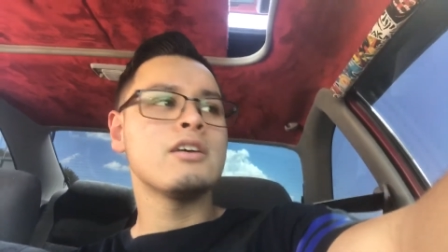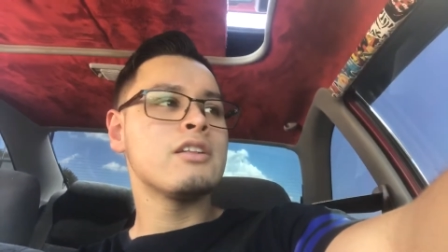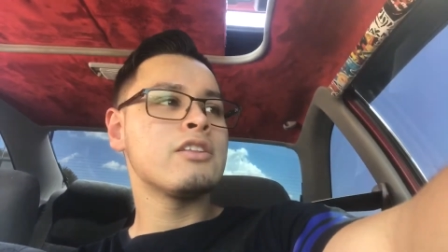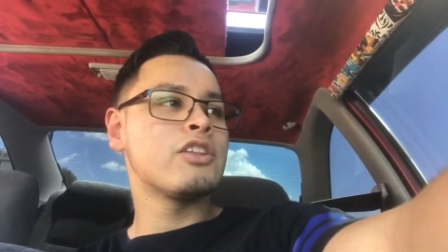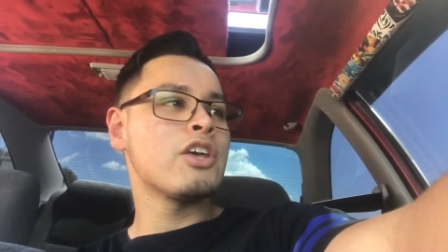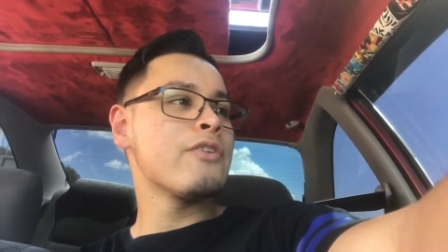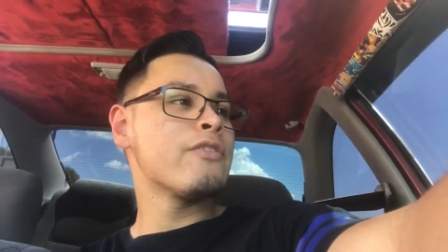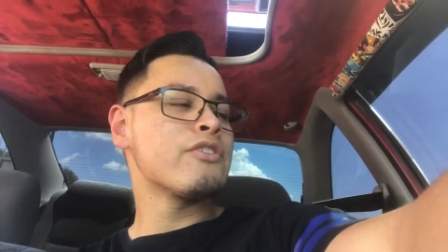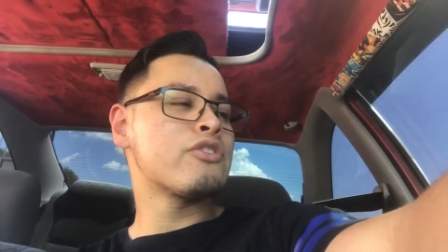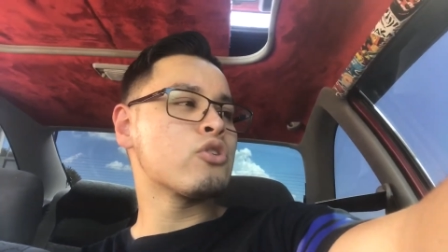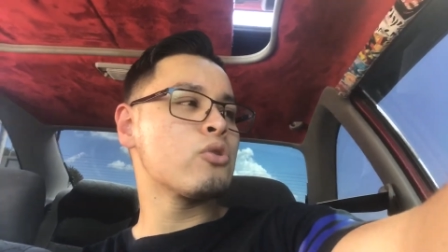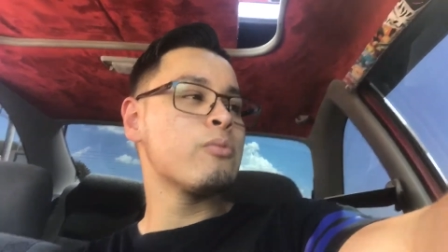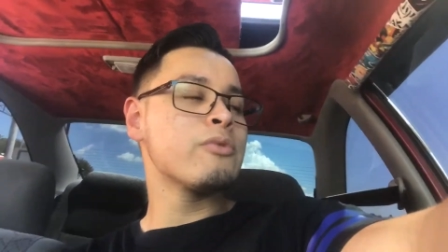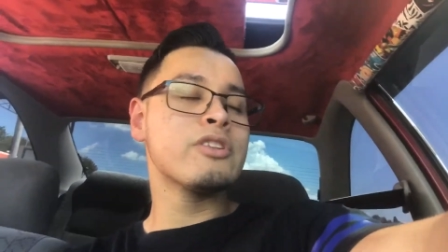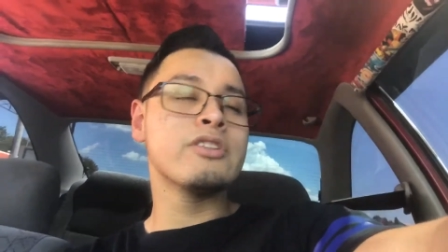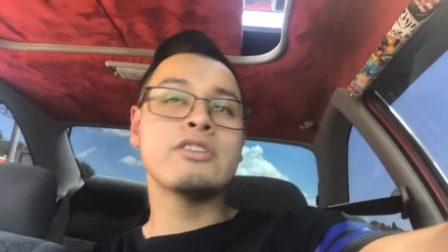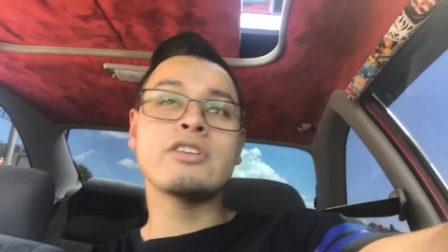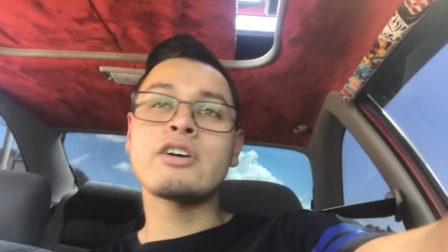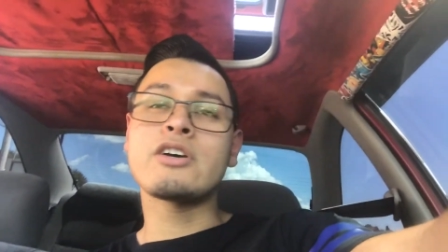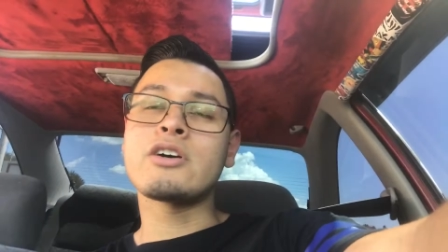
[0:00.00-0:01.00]
they even told me
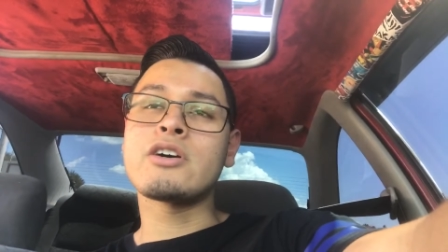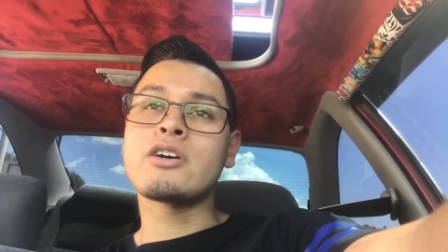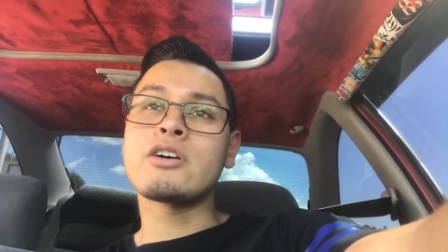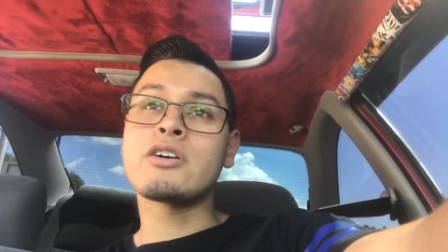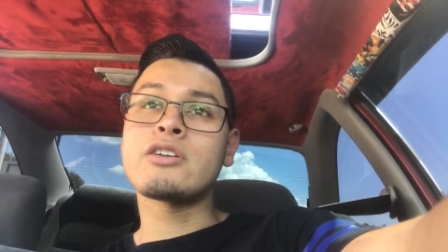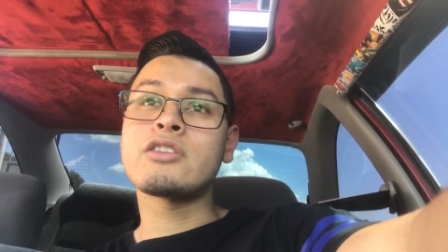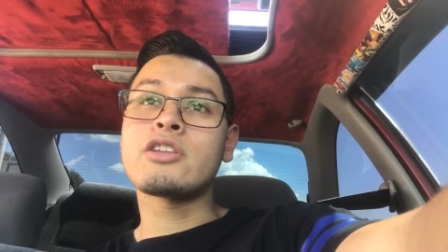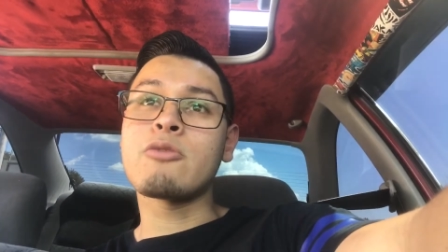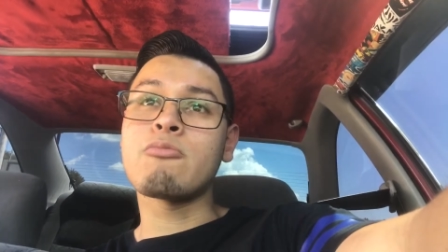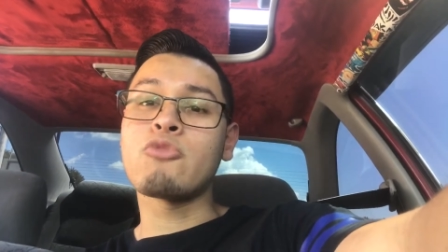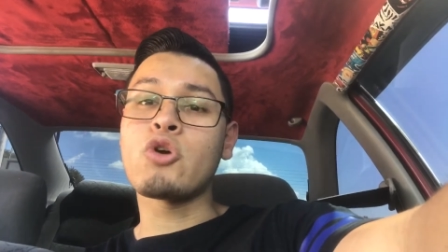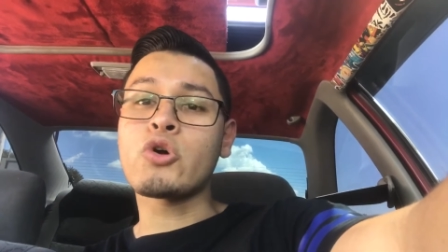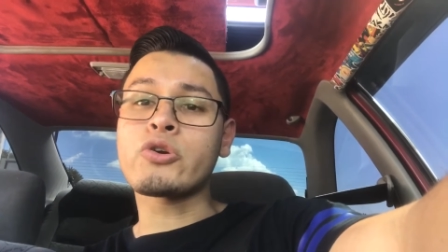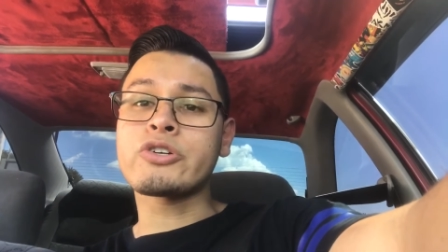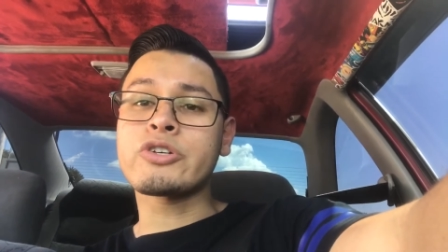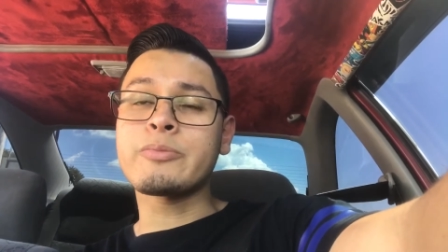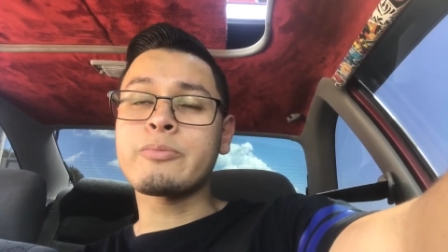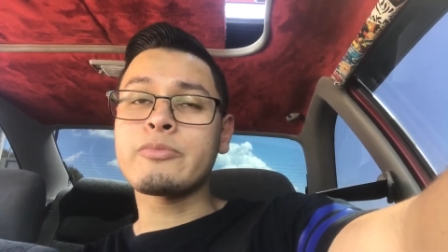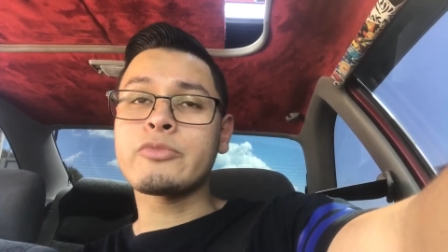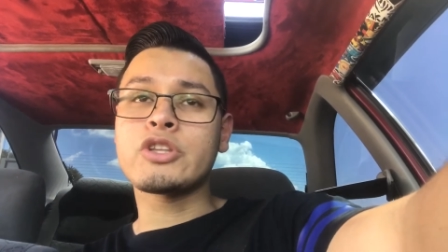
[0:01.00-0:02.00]
the the
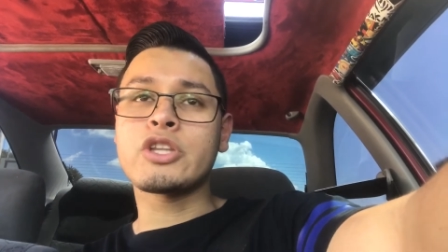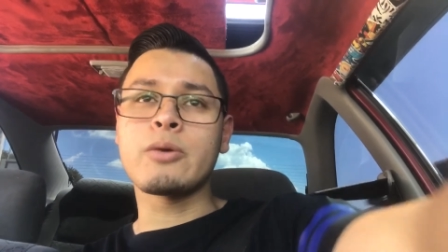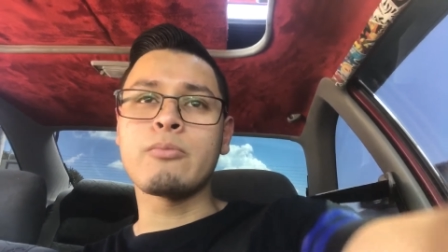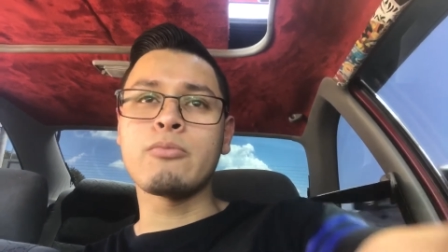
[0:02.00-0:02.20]
motor the